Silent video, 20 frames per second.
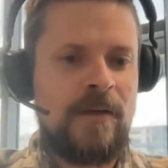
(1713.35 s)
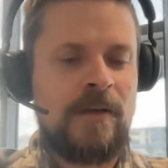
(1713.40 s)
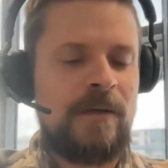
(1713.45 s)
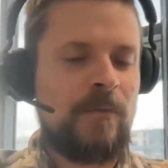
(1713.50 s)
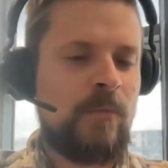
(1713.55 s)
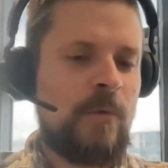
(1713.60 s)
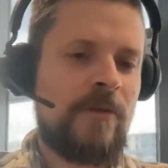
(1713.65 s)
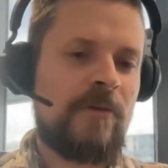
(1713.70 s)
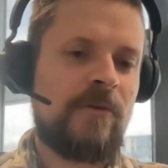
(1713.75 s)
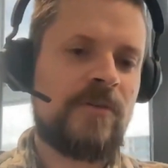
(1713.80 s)

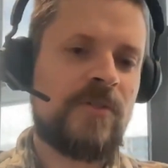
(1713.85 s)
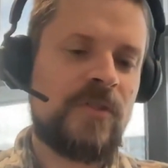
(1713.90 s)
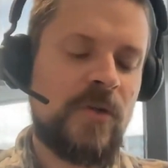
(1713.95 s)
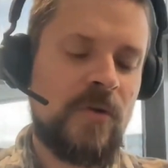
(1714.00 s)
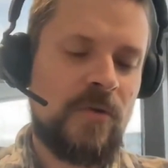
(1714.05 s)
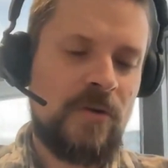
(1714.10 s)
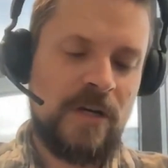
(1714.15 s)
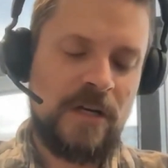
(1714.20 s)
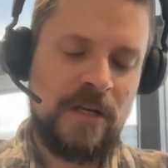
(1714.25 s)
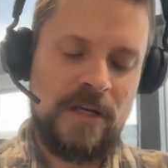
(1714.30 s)
whether it's
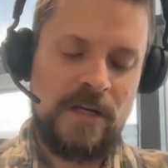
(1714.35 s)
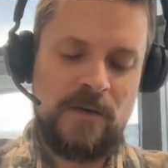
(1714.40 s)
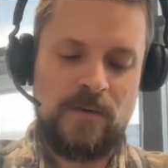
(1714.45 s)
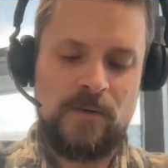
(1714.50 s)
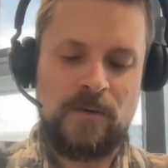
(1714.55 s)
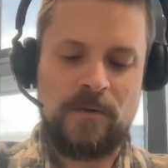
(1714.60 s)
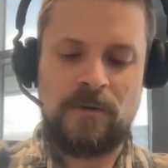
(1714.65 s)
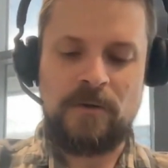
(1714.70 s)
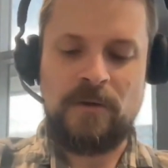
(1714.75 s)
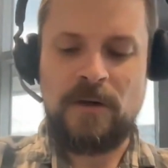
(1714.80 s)
Unity
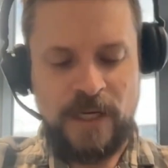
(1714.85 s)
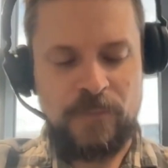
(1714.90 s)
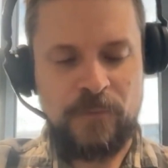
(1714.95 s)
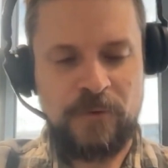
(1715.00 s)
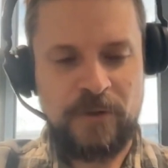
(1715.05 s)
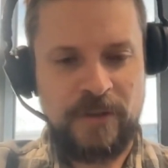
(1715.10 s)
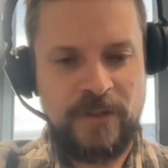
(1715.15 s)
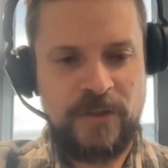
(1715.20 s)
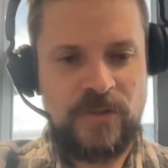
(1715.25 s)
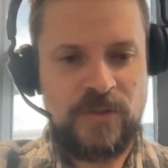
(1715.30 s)
or
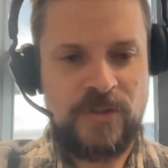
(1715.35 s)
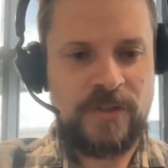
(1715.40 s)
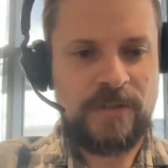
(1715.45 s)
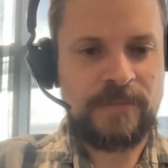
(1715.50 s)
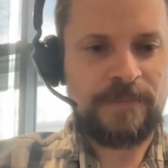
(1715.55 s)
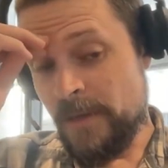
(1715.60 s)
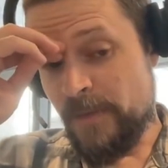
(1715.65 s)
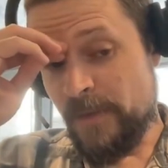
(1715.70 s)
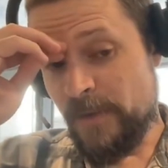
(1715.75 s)
Unreal Engine.